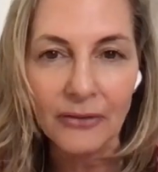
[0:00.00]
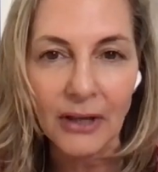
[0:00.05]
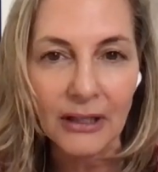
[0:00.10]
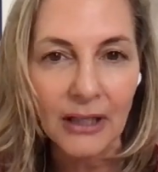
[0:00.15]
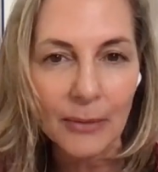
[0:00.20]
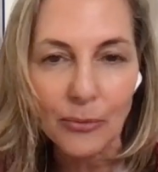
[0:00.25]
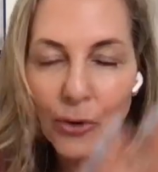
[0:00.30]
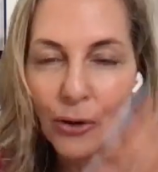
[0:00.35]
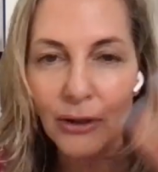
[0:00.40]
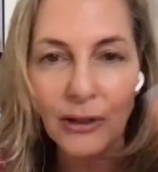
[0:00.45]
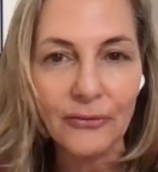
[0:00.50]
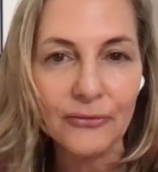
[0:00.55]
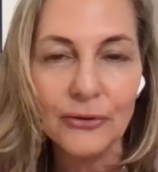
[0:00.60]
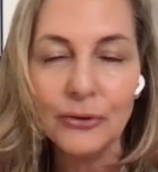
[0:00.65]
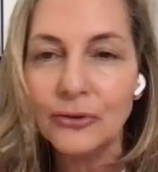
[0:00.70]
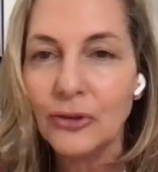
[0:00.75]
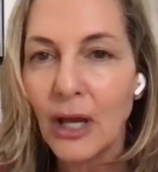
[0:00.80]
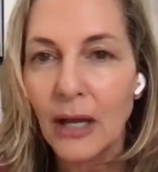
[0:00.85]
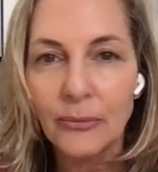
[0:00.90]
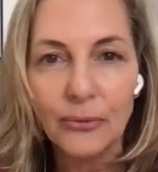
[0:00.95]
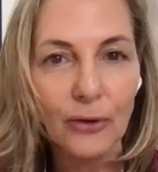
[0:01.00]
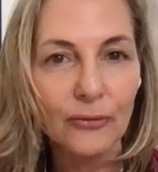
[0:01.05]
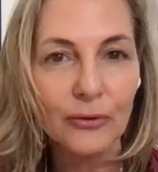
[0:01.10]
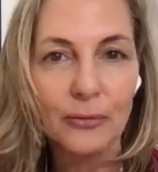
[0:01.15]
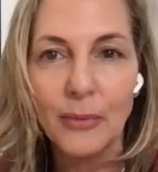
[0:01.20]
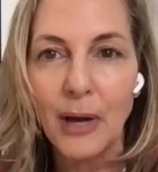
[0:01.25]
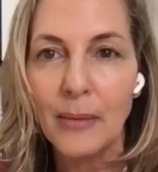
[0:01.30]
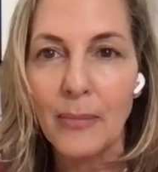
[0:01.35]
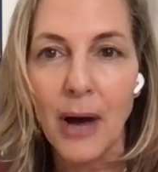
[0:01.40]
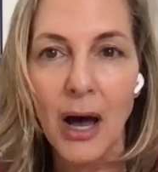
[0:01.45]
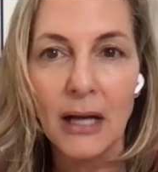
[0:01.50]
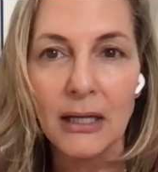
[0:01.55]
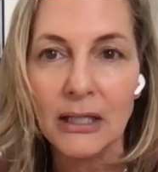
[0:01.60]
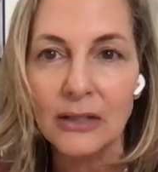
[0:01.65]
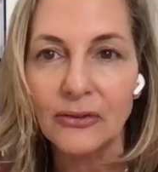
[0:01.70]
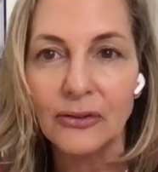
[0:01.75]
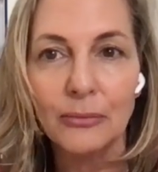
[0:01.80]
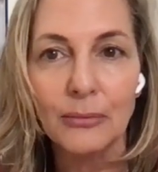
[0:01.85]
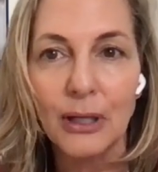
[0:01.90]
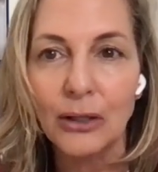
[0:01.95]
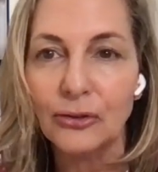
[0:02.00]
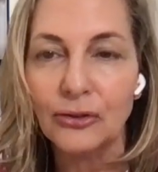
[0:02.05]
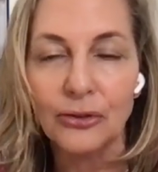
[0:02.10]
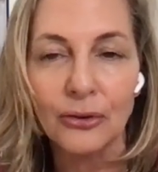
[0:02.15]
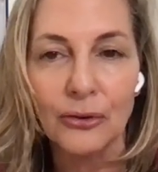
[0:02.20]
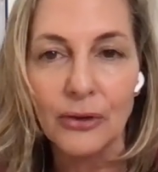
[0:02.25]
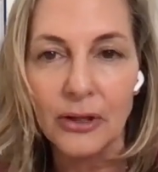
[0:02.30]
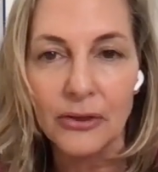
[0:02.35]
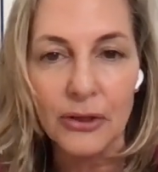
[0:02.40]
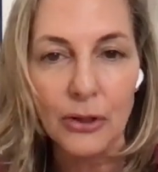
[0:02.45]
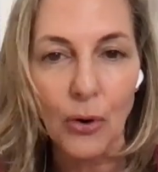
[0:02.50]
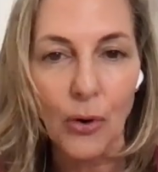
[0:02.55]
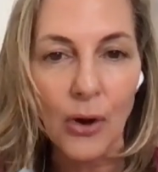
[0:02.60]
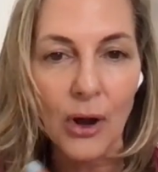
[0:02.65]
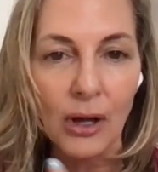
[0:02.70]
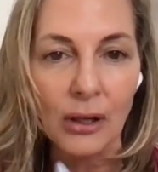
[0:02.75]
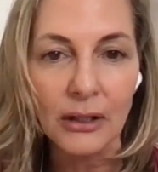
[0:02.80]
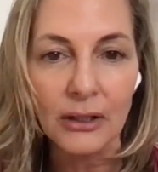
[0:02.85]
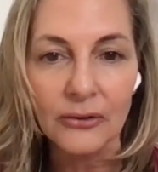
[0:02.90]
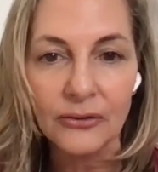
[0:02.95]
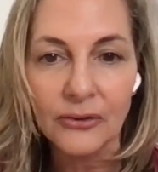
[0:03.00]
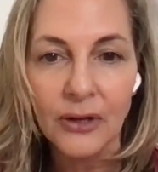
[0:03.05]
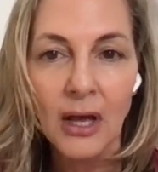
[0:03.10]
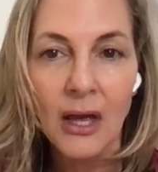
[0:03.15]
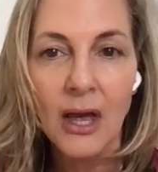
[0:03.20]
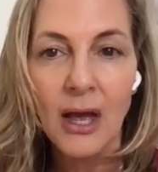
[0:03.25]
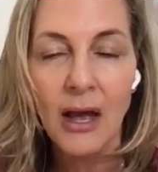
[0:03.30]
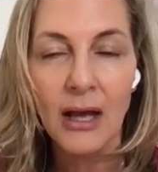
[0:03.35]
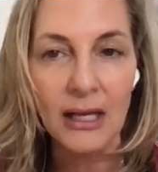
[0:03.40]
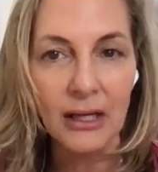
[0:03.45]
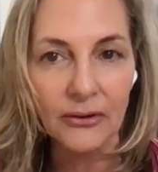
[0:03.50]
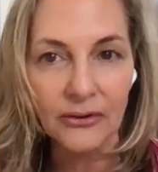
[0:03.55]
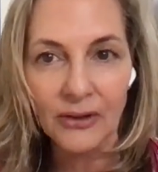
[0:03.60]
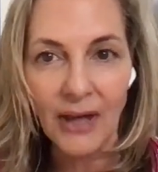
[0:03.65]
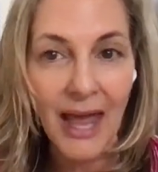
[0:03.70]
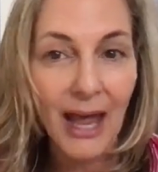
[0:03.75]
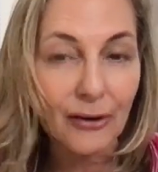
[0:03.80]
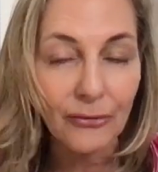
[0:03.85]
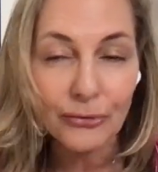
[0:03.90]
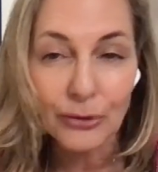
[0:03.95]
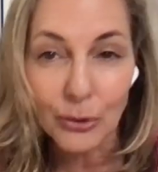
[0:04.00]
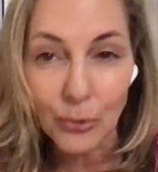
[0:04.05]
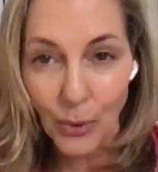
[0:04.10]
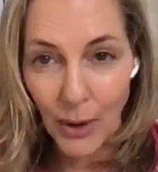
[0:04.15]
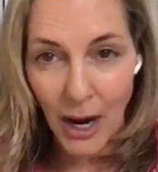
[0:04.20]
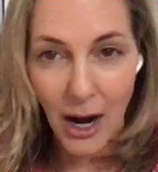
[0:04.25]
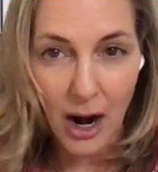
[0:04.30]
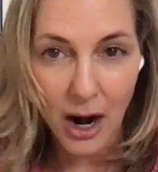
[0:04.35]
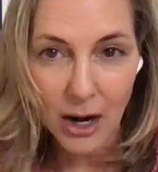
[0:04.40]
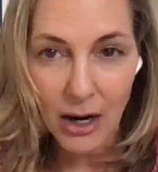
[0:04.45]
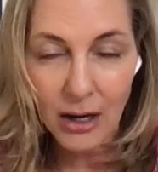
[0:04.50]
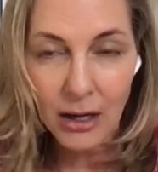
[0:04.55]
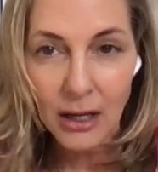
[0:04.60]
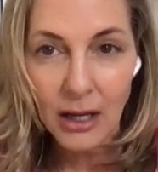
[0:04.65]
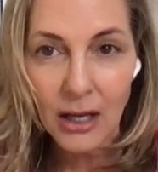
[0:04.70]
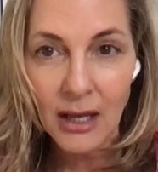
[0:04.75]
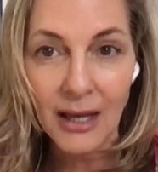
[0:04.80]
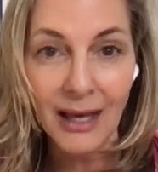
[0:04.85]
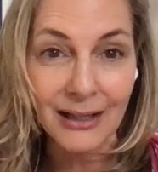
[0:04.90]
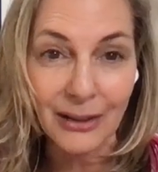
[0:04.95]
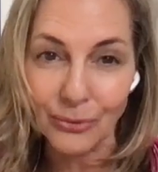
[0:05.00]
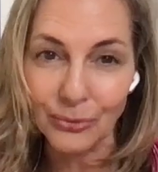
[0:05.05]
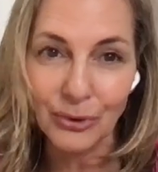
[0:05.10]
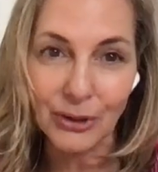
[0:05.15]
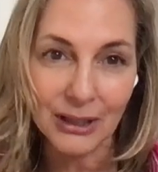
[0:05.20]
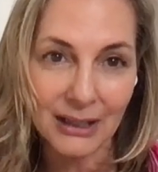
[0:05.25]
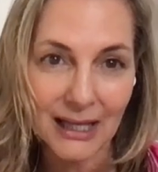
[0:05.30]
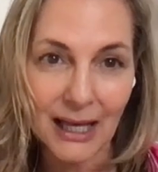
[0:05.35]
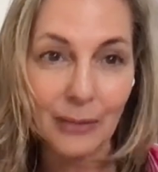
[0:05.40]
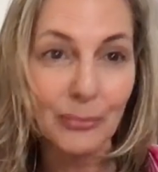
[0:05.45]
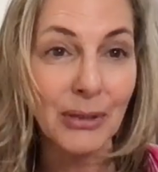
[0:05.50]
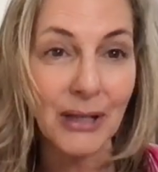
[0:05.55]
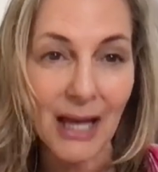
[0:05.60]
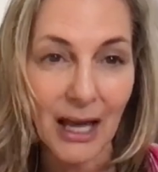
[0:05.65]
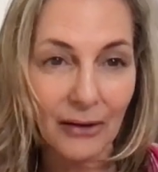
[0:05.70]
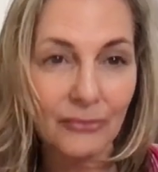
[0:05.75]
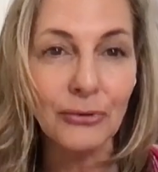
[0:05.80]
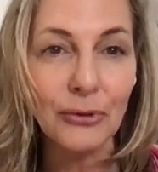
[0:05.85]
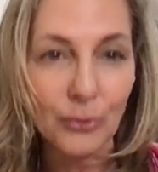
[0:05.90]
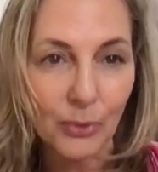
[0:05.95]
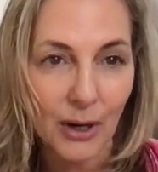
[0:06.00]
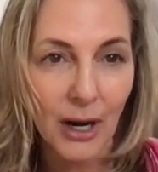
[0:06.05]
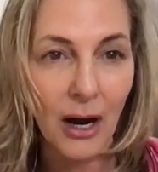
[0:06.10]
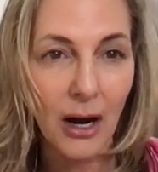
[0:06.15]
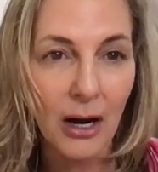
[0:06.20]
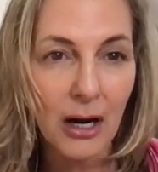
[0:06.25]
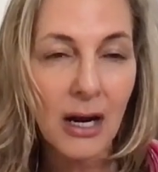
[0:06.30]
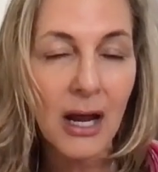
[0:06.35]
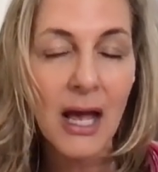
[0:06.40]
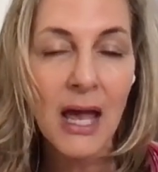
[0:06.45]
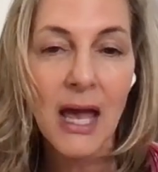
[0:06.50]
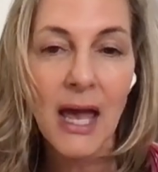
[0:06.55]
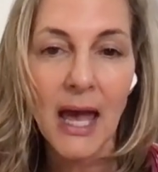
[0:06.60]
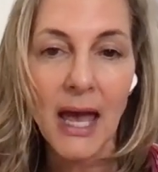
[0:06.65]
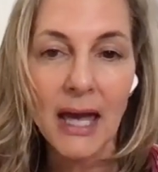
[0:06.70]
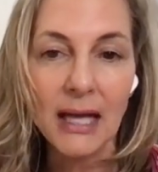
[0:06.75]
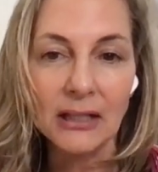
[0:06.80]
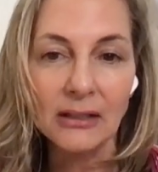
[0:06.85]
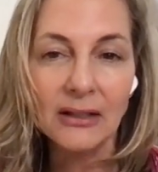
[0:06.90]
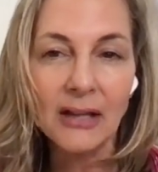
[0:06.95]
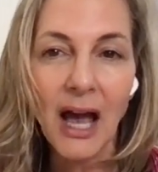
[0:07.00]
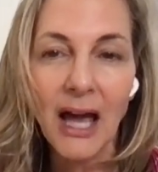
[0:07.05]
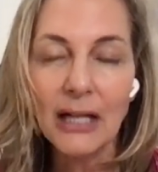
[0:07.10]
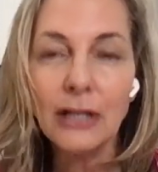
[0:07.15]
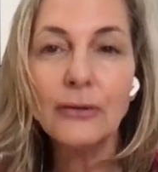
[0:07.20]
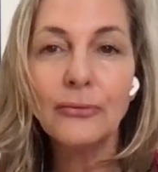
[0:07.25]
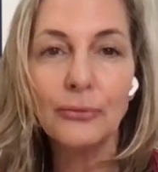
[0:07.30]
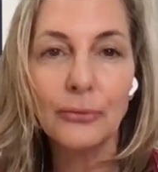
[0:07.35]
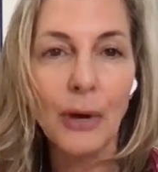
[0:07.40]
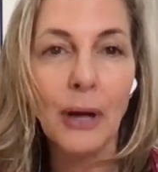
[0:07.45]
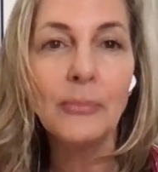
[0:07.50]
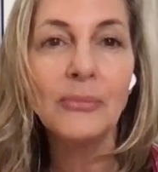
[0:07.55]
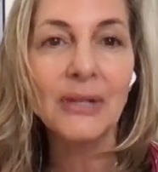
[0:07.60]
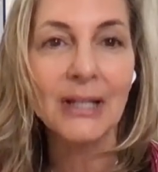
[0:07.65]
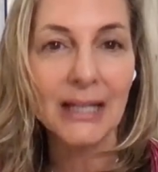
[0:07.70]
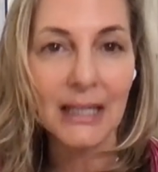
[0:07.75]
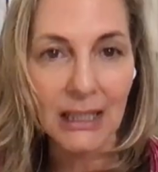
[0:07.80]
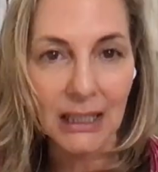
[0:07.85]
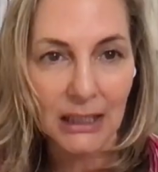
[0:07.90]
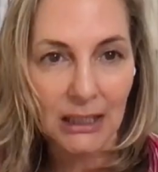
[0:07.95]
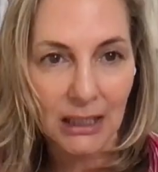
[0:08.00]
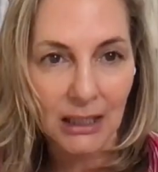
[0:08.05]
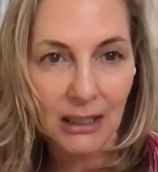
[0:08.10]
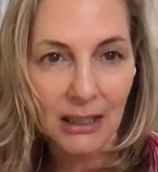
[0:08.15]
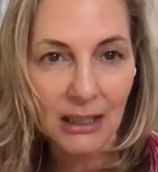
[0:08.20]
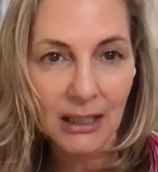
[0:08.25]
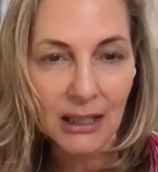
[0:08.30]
Like I'm going a few times over my body to make sure that the oil is everywhere, and it really can be everywhere, and kind of rubbed in.